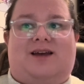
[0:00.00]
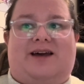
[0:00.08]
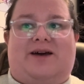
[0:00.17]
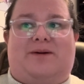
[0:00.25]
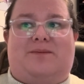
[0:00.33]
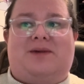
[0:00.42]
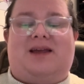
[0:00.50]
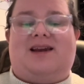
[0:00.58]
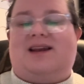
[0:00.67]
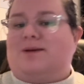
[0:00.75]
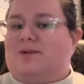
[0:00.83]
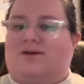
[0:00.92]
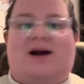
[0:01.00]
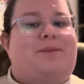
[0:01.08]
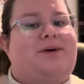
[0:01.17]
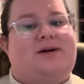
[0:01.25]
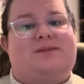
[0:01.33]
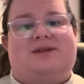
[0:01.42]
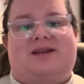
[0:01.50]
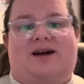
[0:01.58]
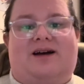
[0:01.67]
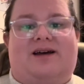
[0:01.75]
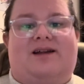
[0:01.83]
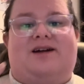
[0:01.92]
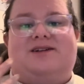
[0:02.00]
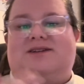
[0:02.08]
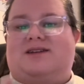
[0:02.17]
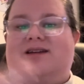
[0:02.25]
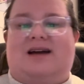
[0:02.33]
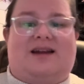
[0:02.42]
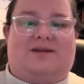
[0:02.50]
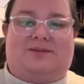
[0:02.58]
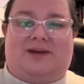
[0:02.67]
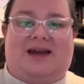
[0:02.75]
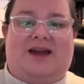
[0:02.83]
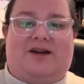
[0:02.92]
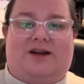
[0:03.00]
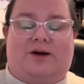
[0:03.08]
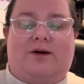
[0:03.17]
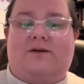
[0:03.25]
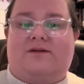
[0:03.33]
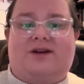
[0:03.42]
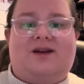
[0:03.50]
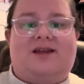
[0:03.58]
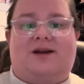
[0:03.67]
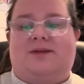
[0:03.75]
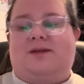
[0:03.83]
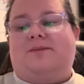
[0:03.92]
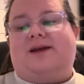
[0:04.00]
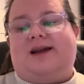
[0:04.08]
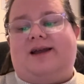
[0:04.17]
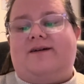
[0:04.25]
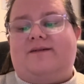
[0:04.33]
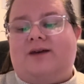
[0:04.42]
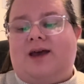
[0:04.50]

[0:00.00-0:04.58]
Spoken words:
in like my wrap-ups that are just gonna kind of be carried over that I'm in the middle of.